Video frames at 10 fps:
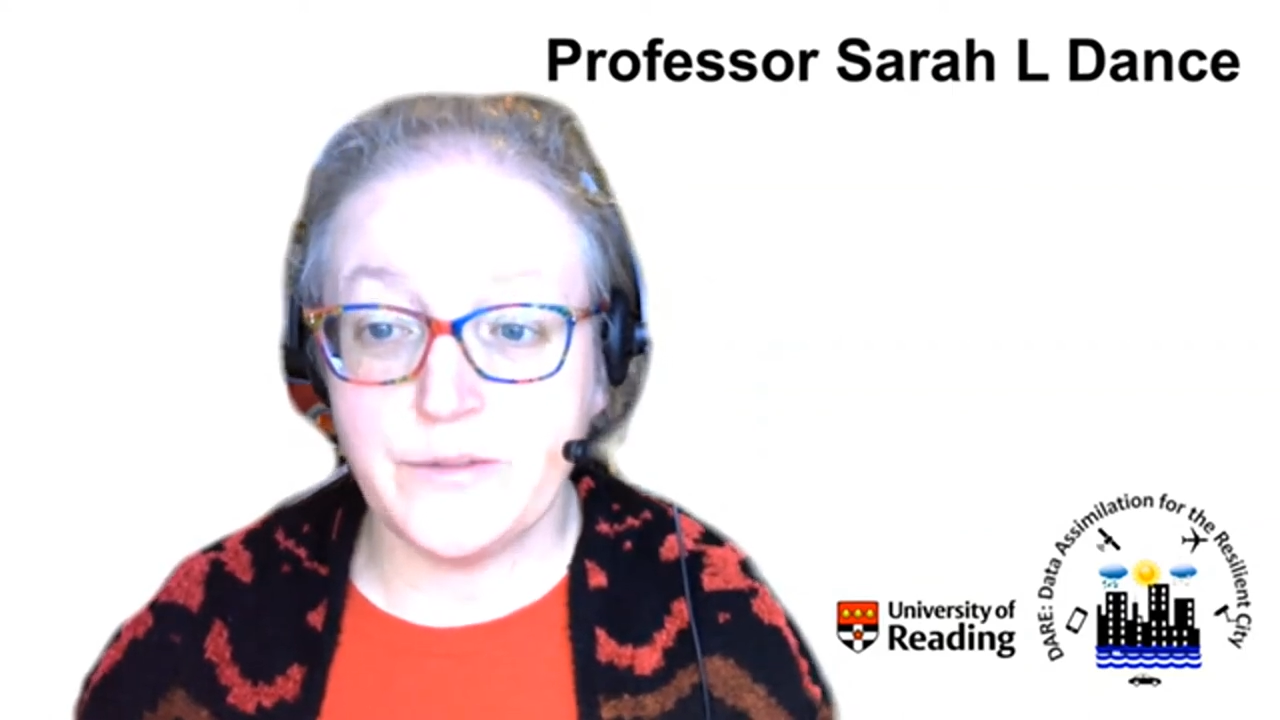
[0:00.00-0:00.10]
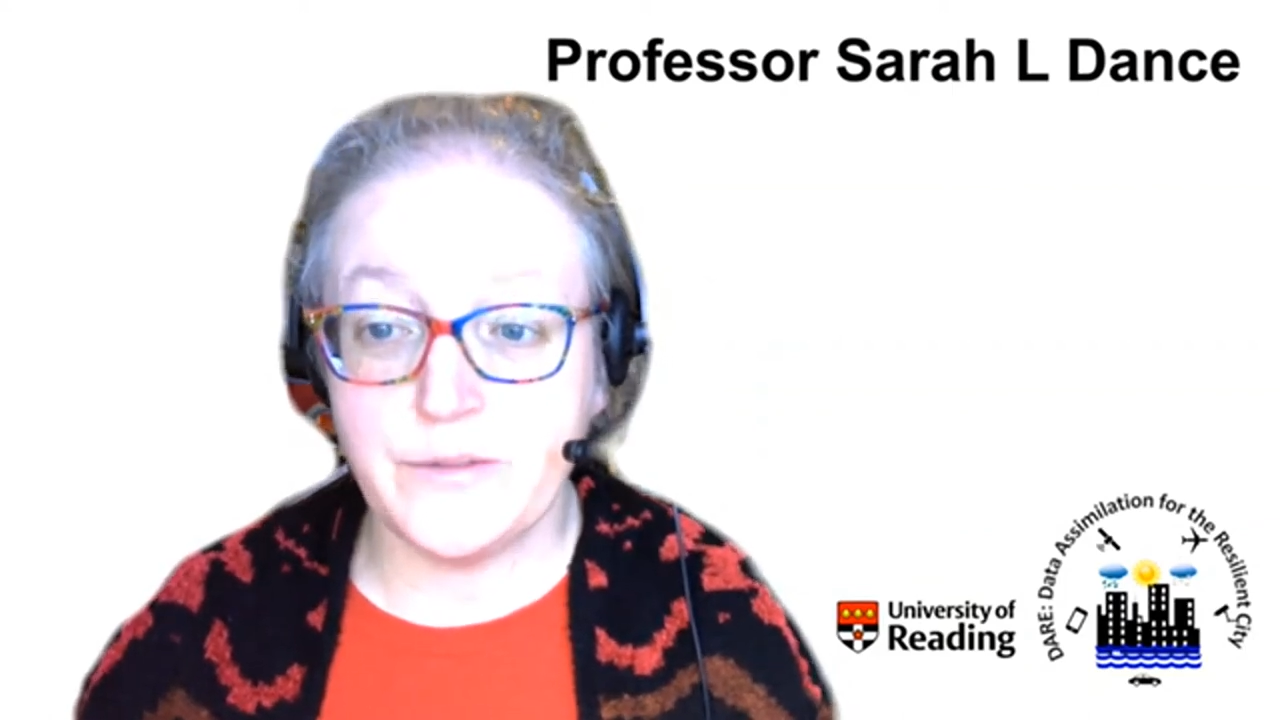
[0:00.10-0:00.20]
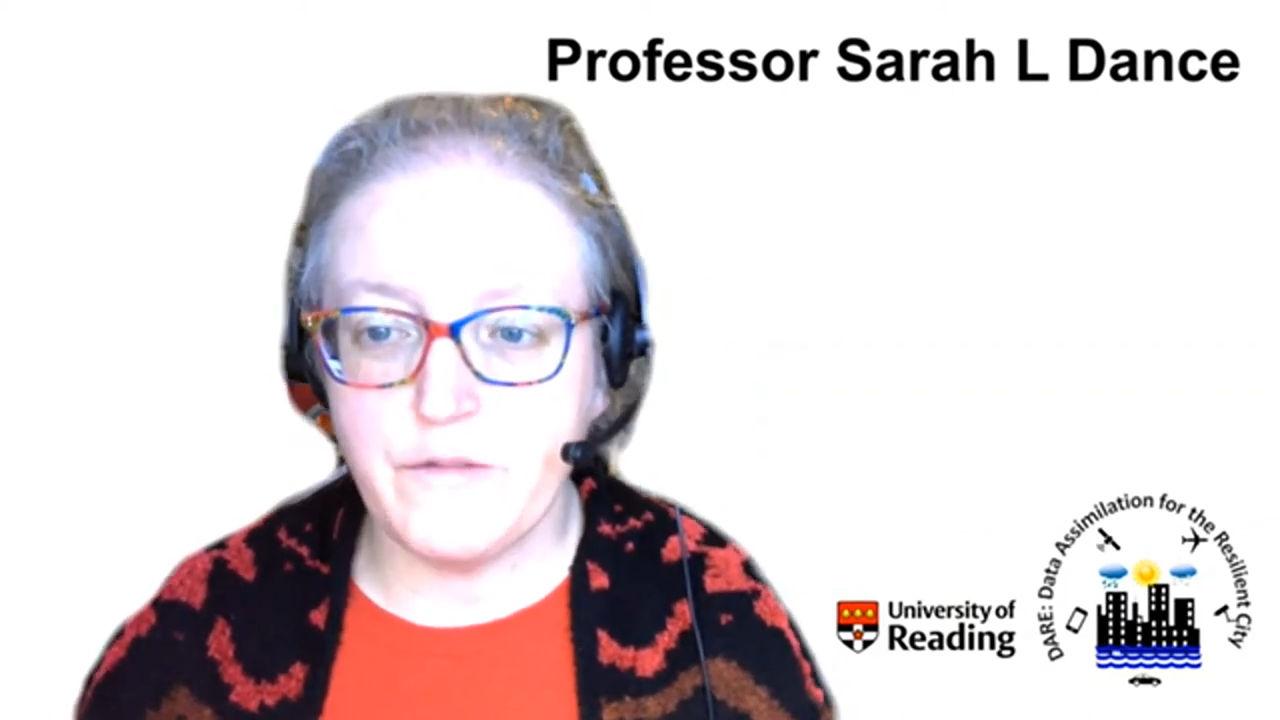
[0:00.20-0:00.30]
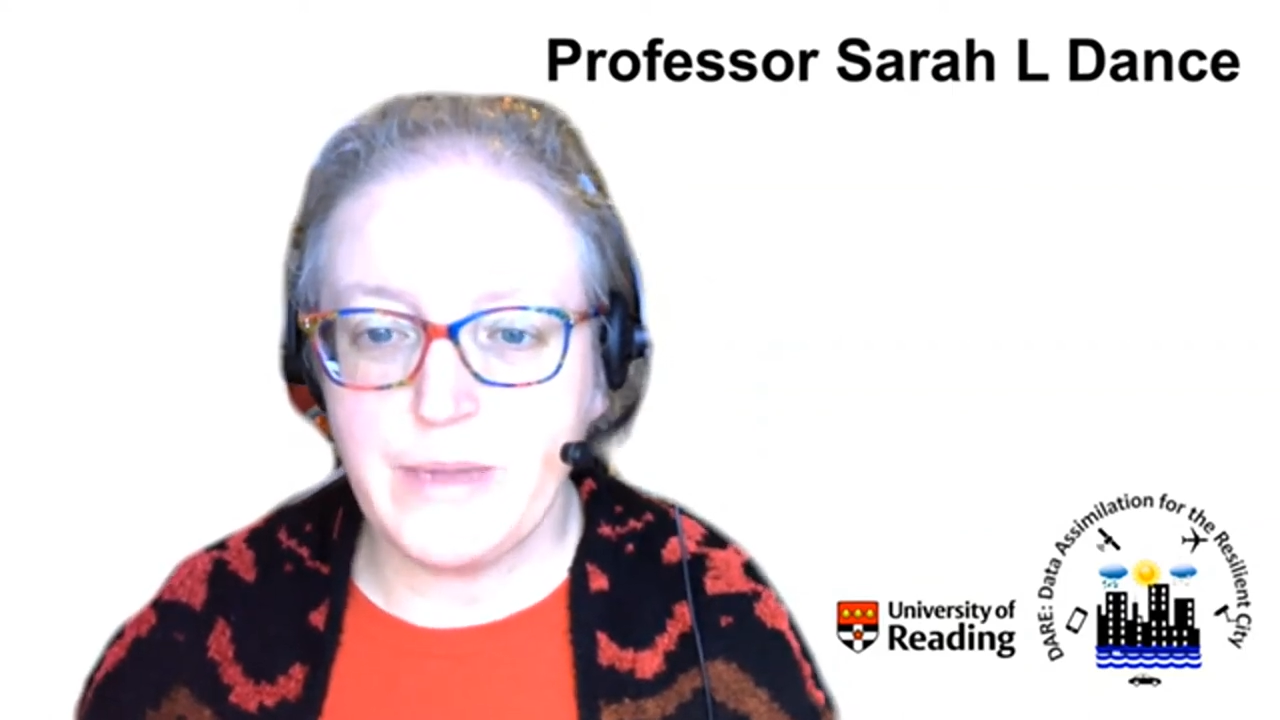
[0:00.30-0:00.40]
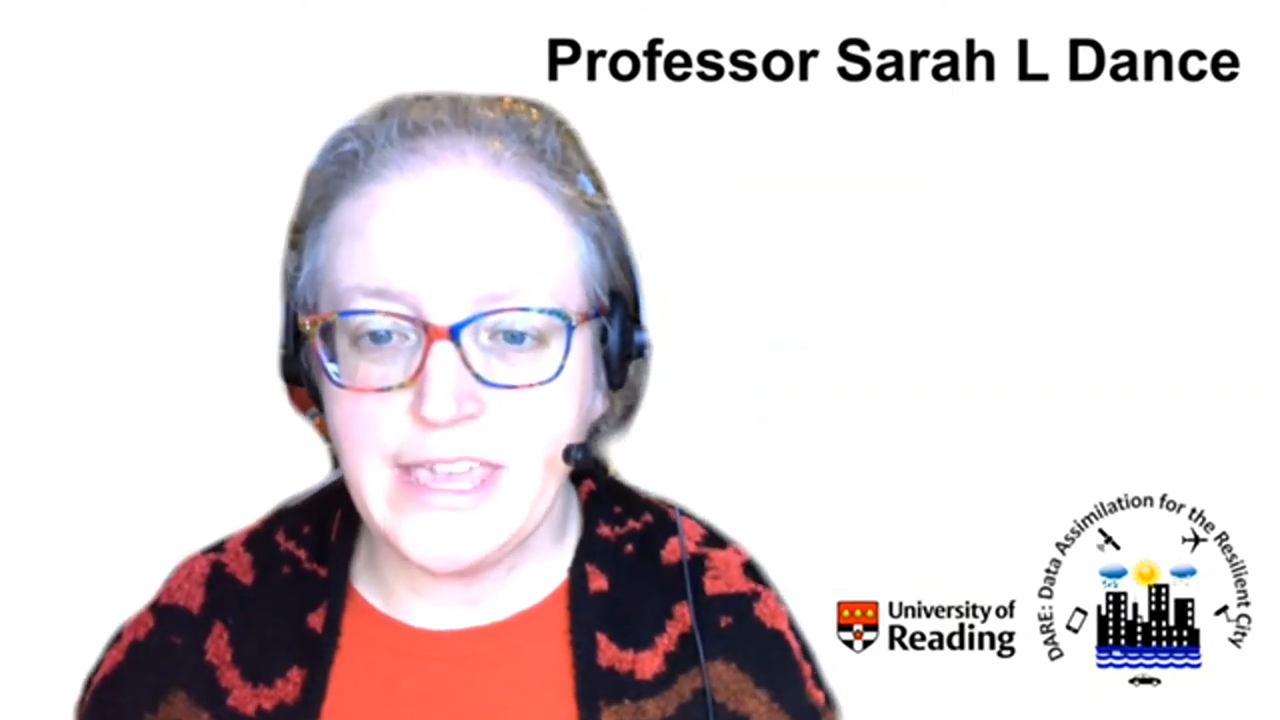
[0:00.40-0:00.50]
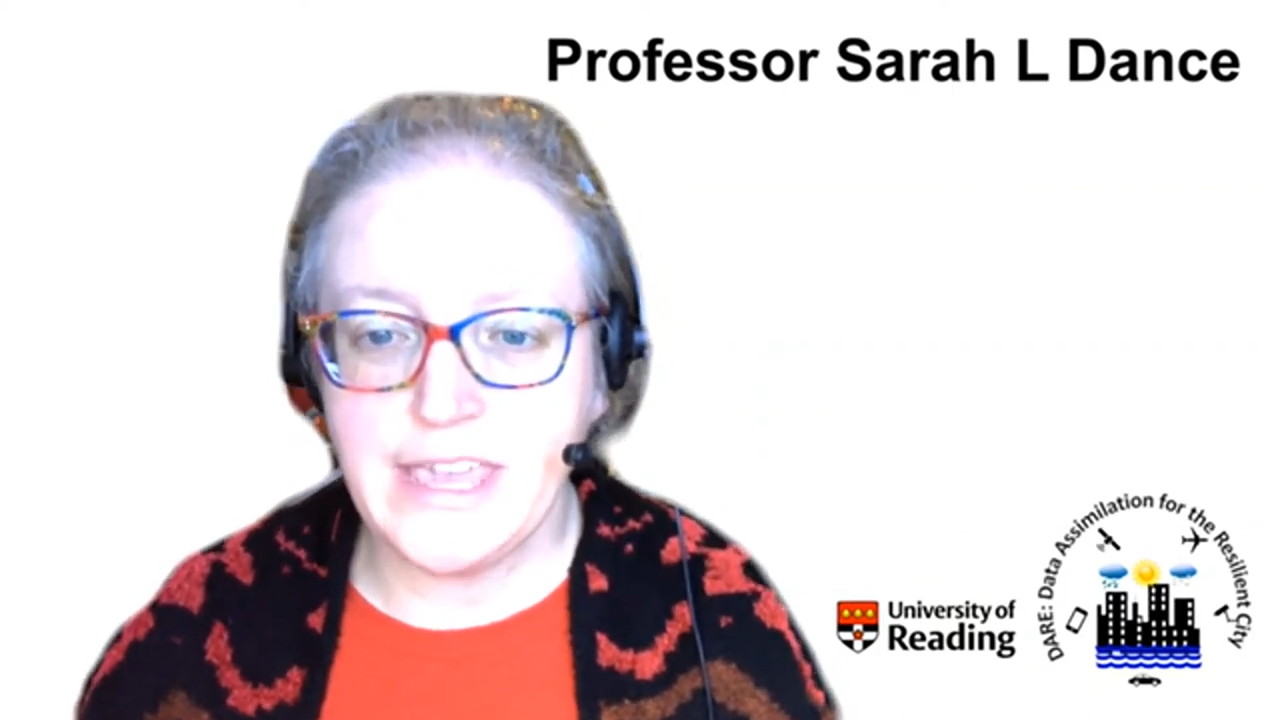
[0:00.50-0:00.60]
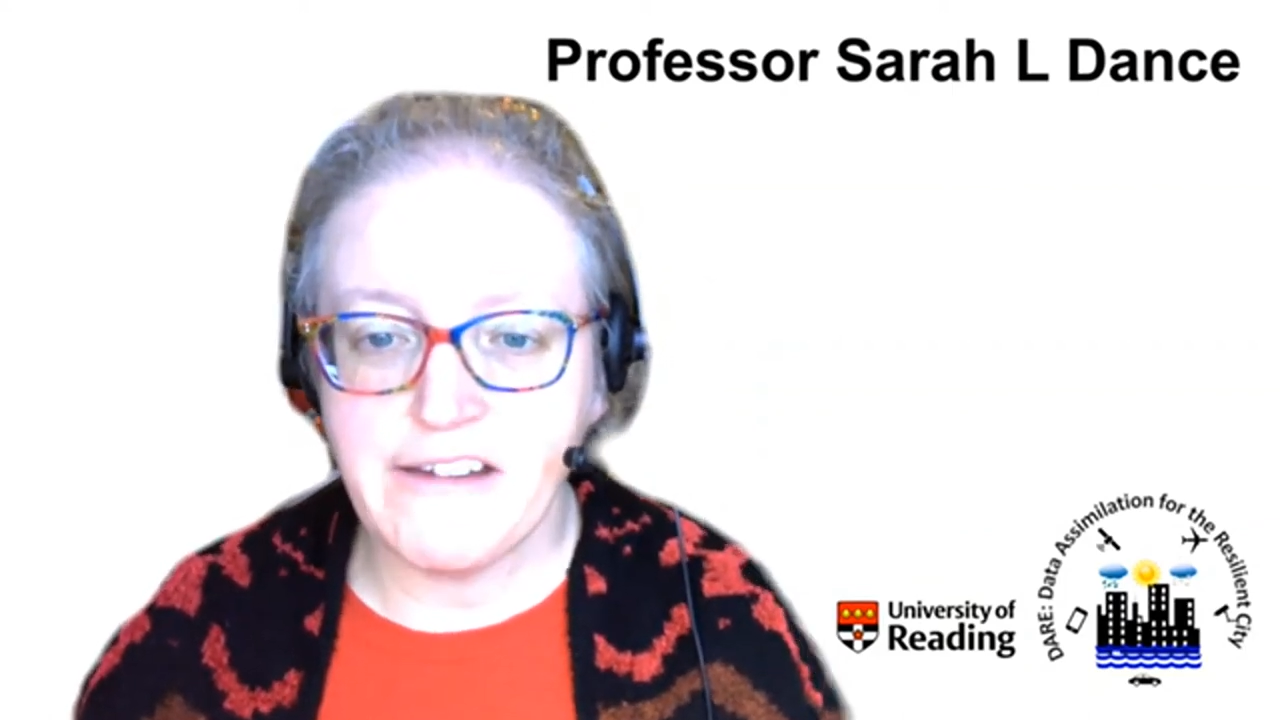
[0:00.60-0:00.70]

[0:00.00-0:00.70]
that we've been